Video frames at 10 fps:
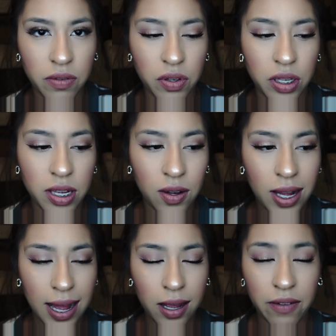If
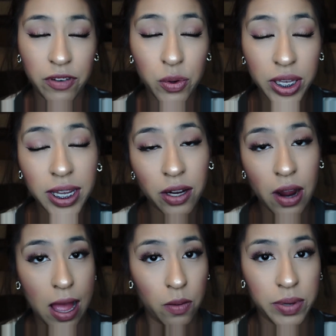you can hear
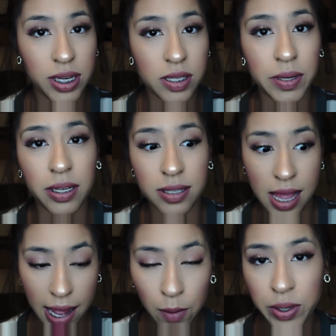Albie, it's because
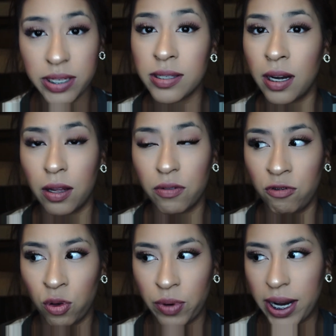Albie is sitting on the
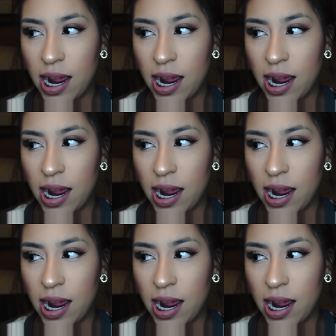floor right